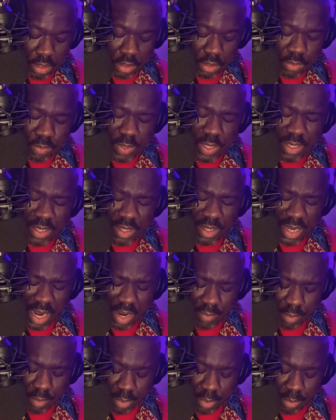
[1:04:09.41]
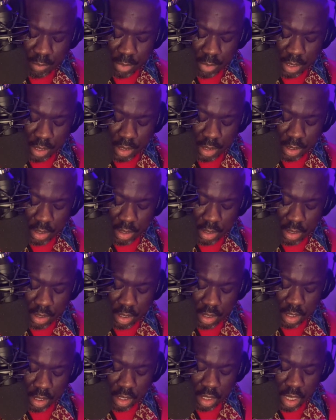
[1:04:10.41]
sweeter than I remembered.
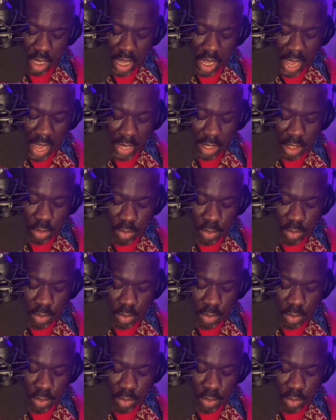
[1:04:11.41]
I